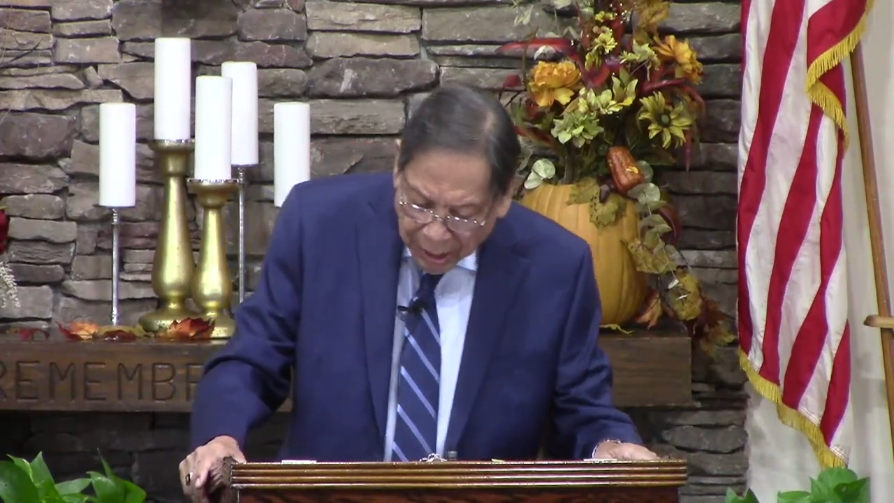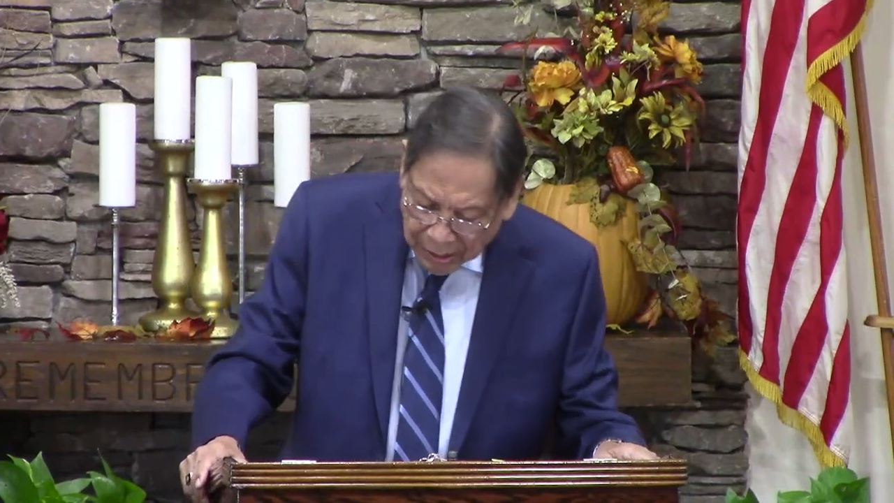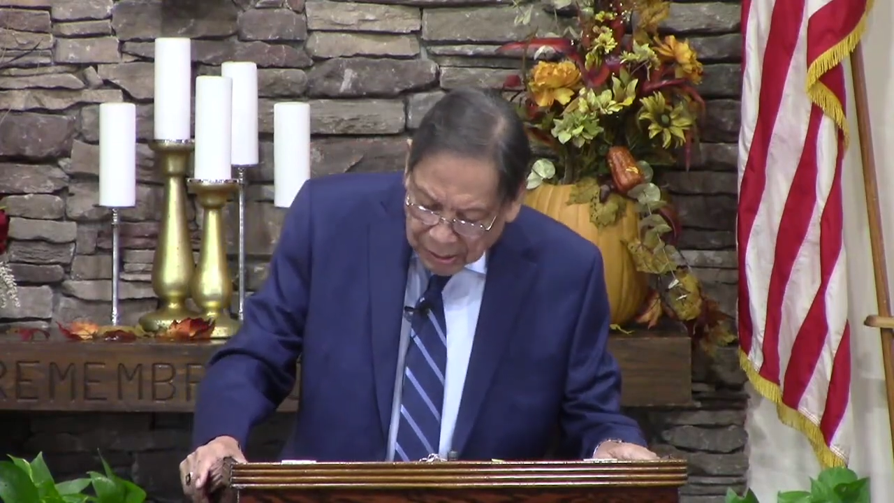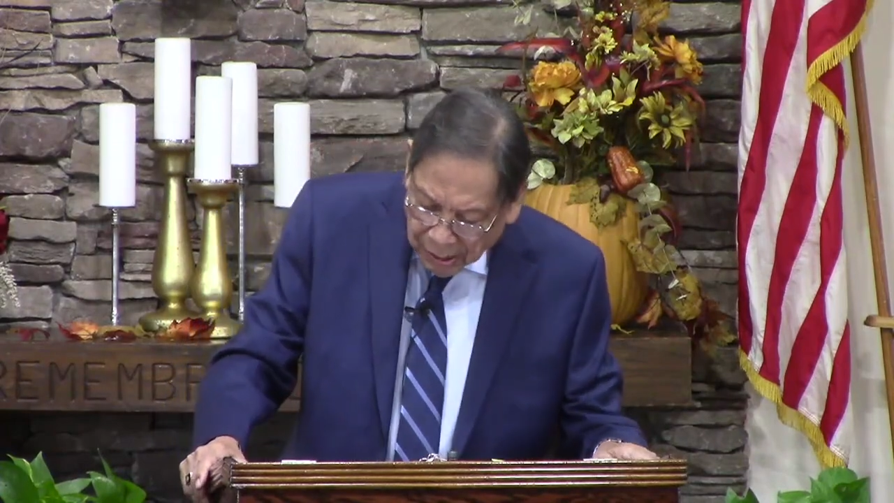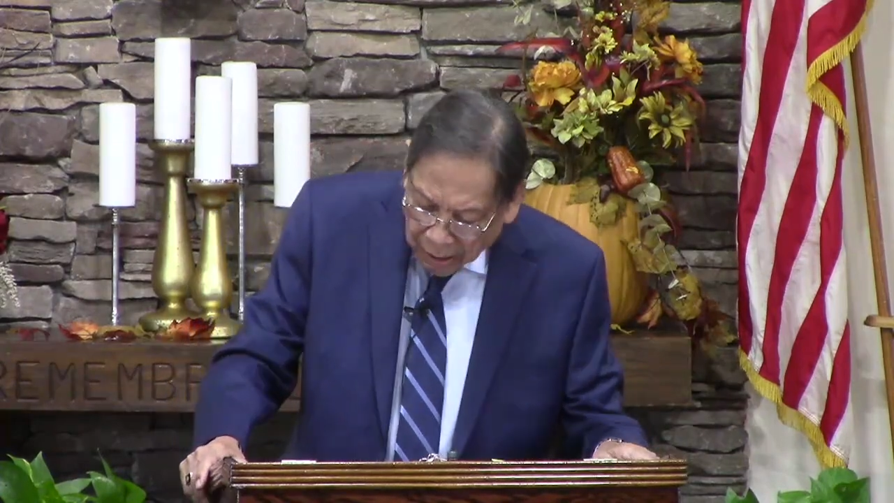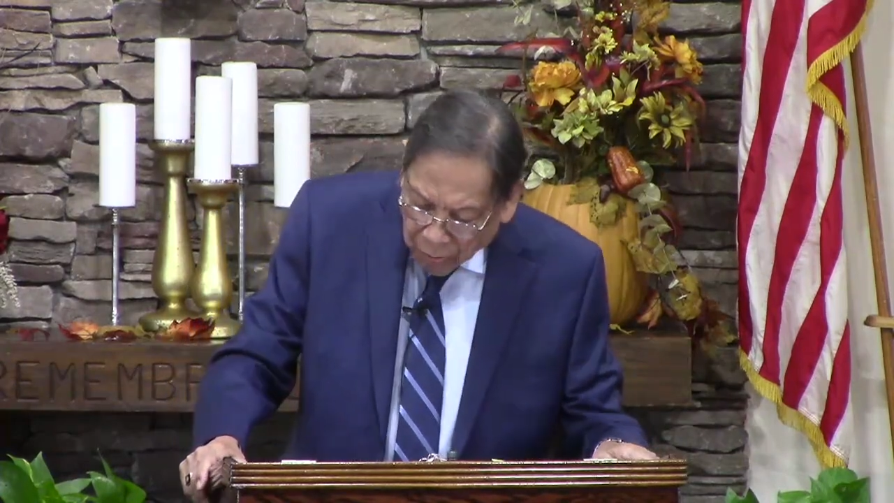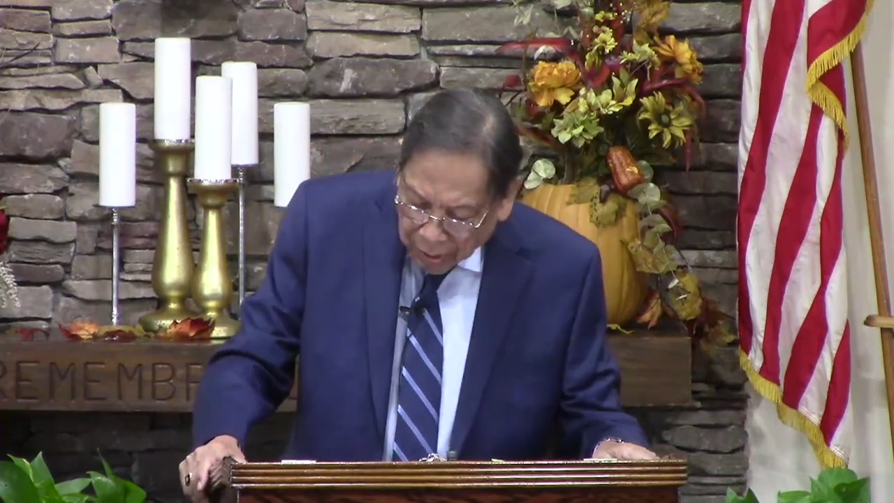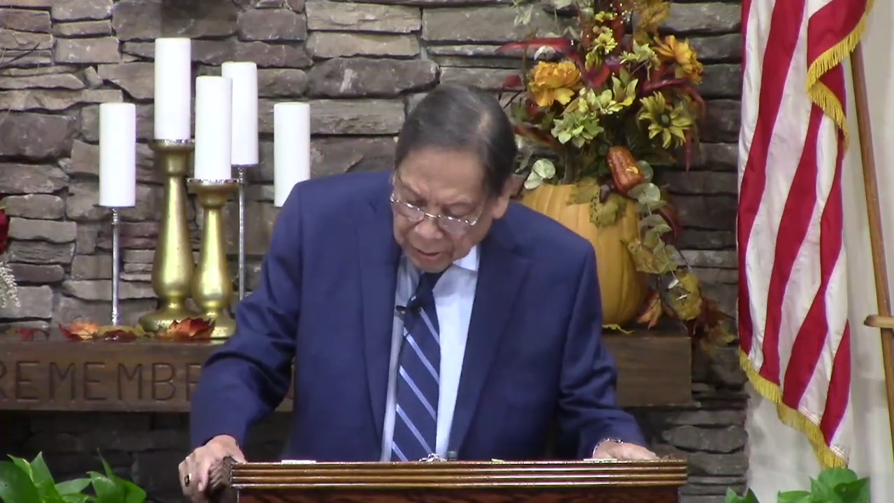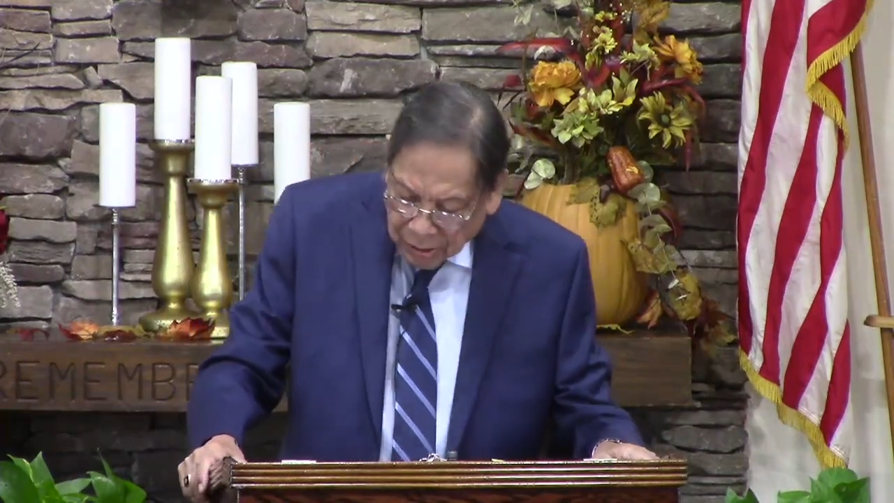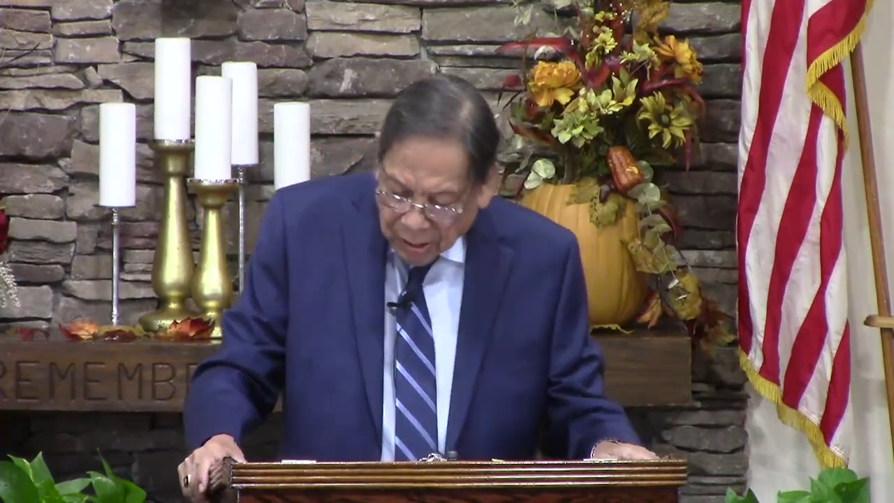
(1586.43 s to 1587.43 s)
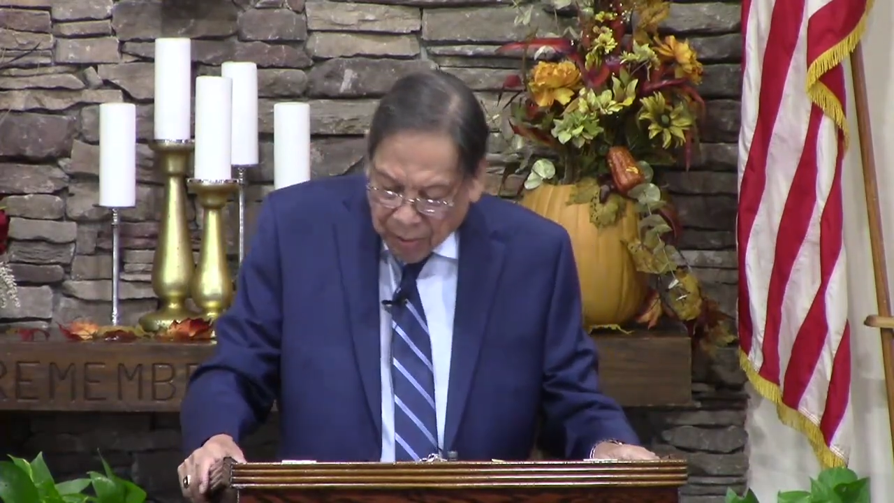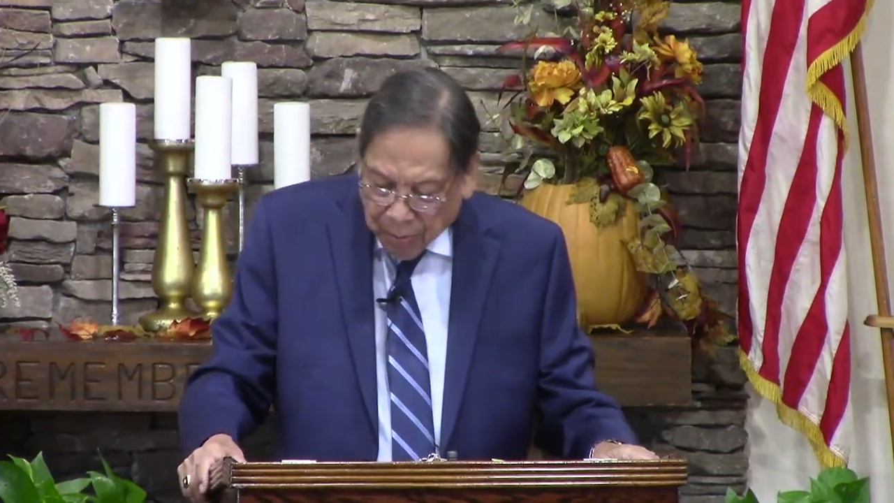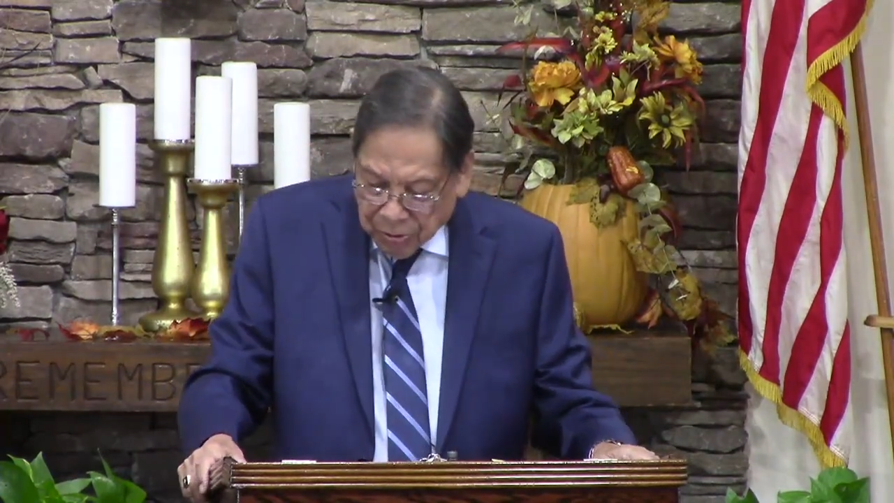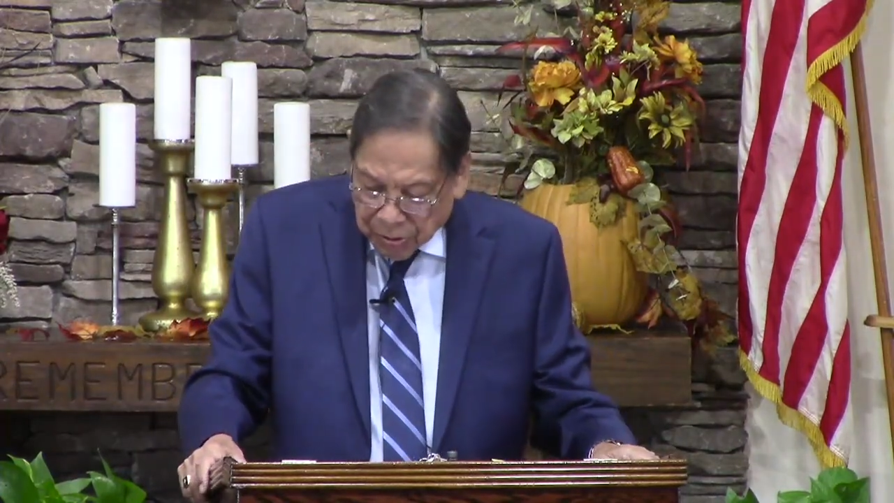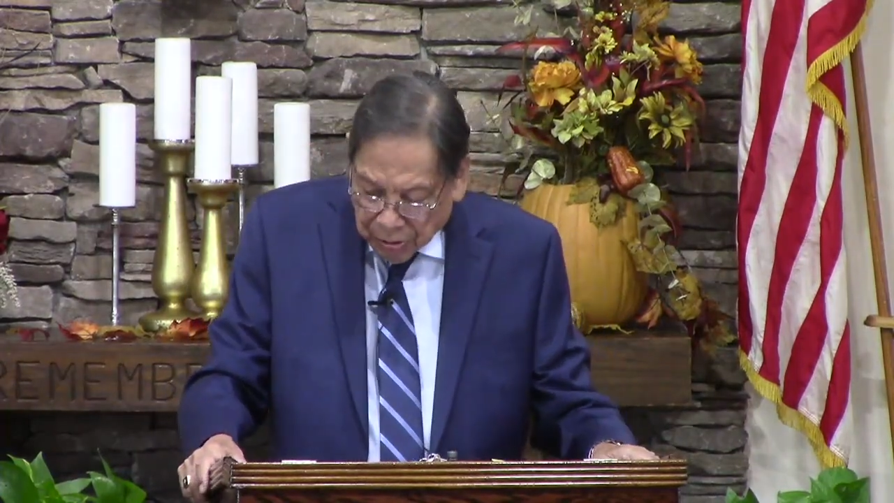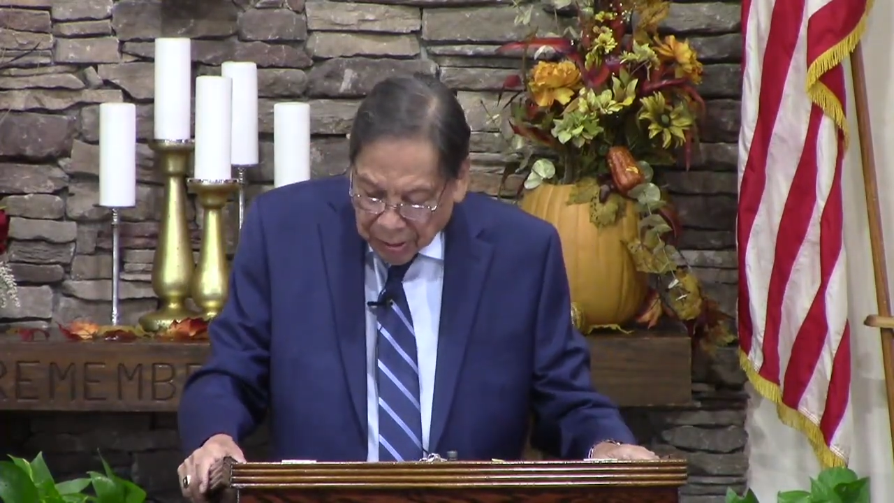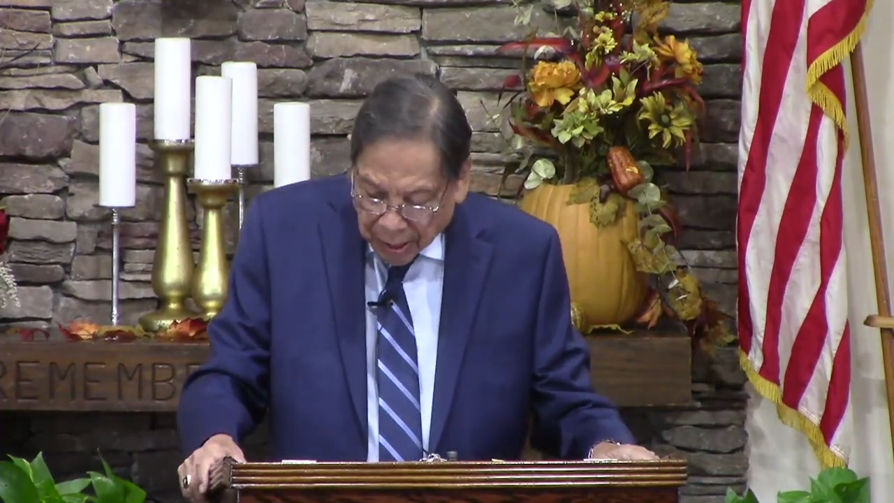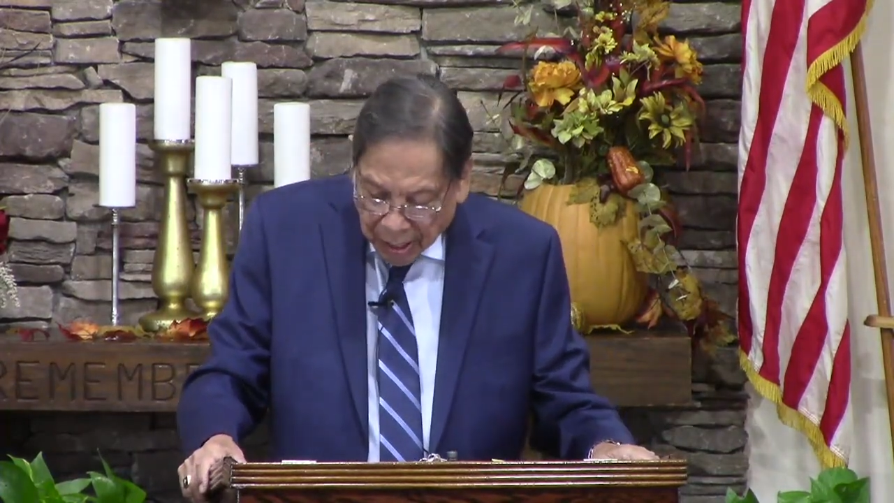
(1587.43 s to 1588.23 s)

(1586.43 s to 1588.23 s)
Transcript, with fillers: why does God want us to keep on sharing the